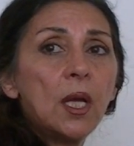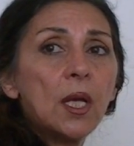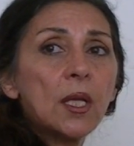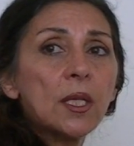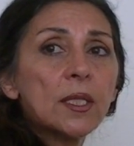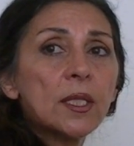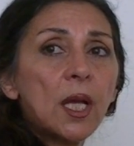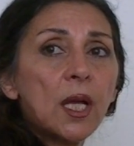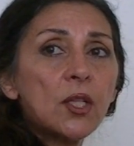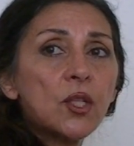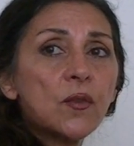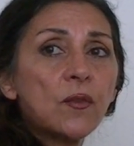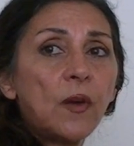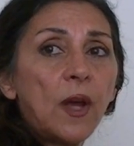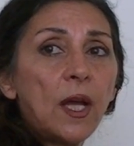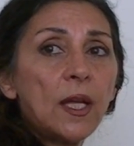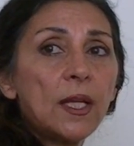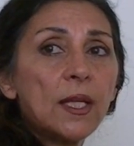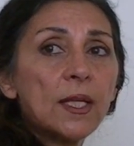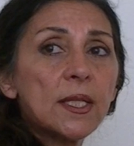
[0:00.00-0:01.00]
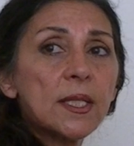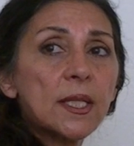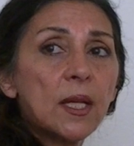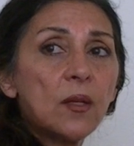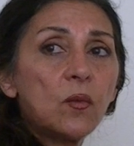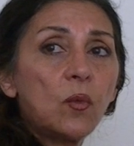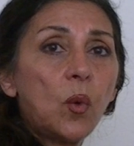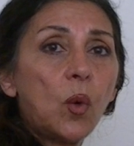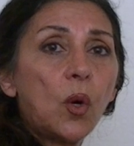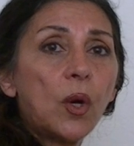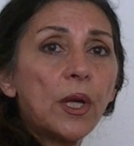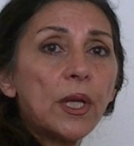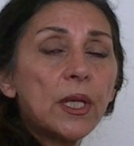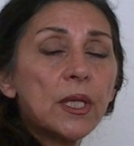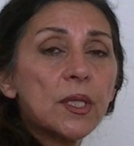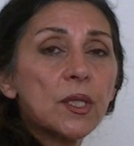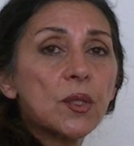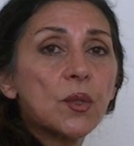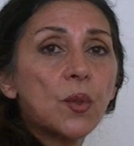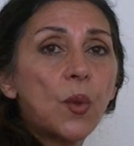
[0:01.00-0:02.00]
Such violence and war
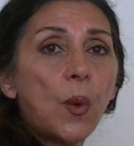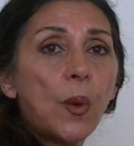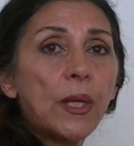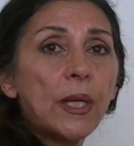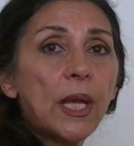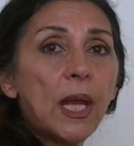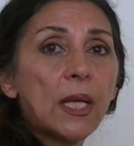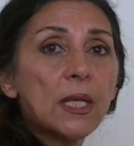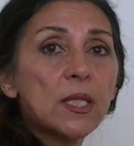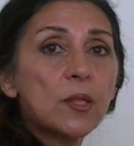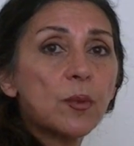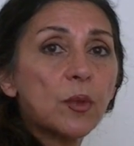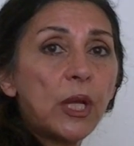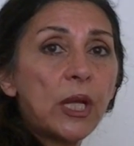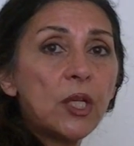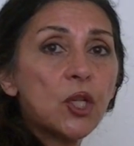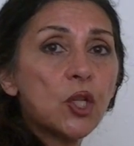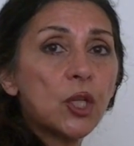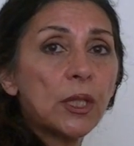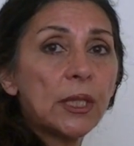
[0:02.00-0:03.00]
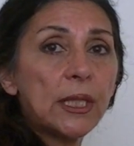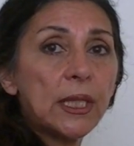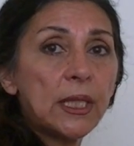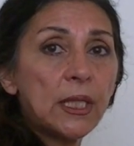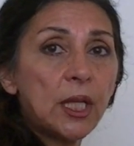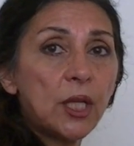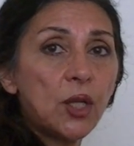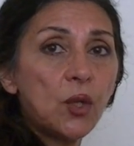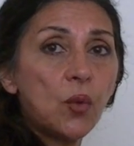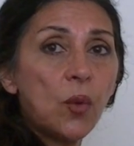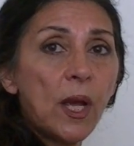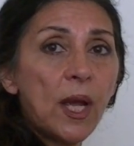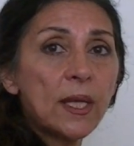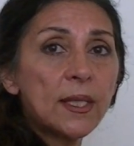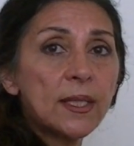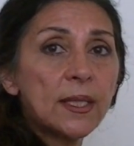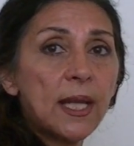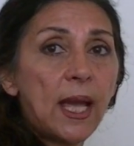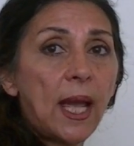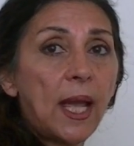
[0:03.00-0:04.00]
is growing exponentially in the
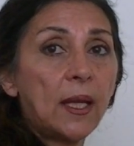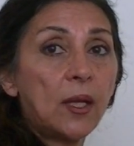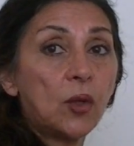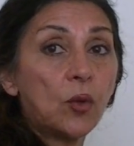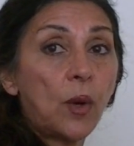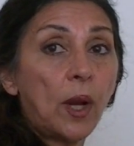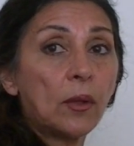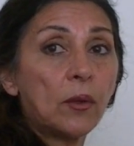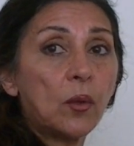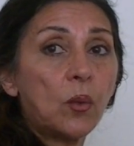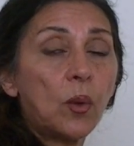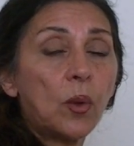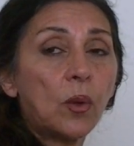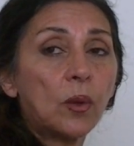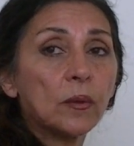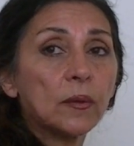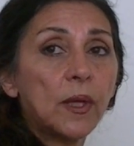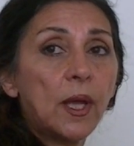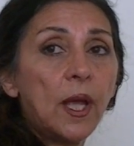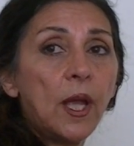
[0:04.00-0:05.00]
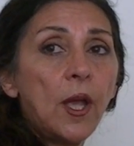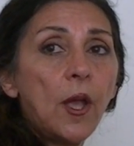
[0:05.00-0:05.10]
U.S. and around the world.